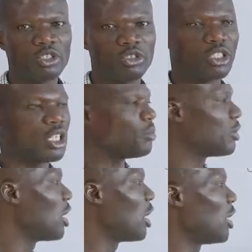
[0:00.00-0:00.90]
2
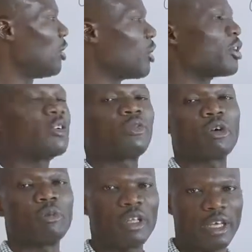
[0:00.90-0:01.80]
steps, not
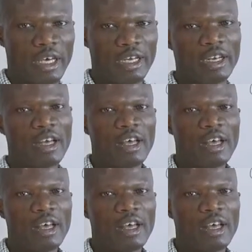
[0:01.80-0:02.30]
from the end.